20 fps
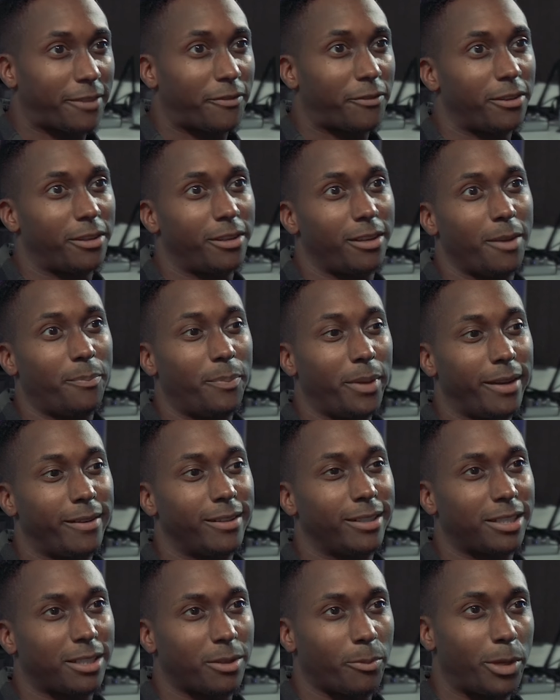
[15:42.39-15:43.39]
different yeah.
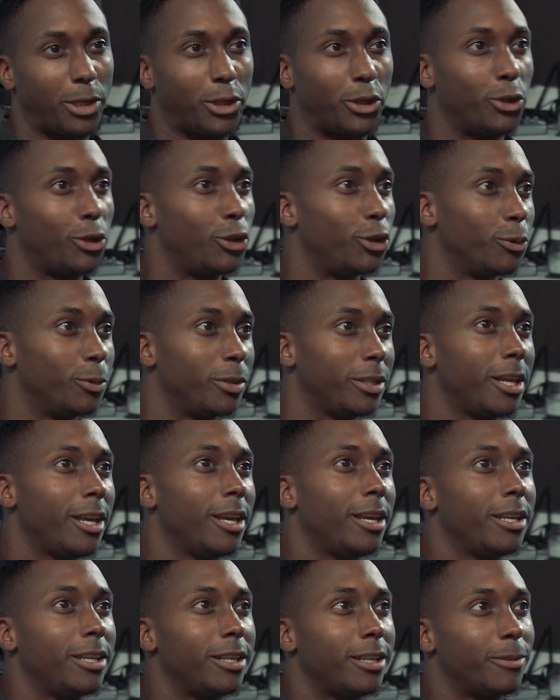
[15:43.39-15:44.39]
appearances and we knew who. We,
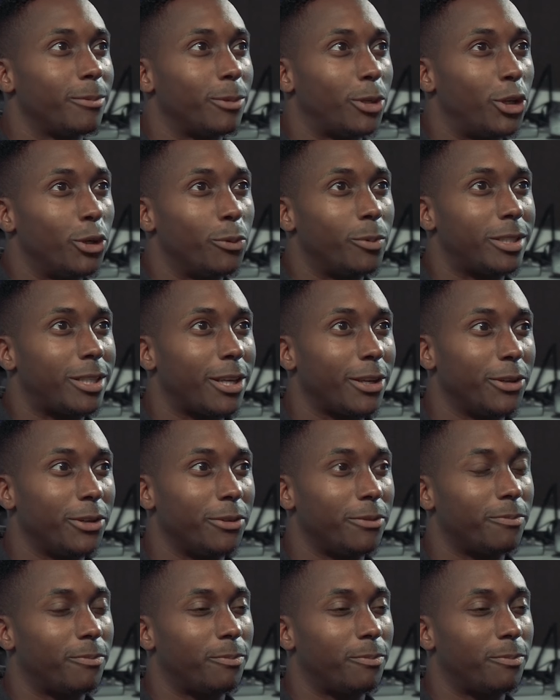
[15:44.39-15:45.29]
who was who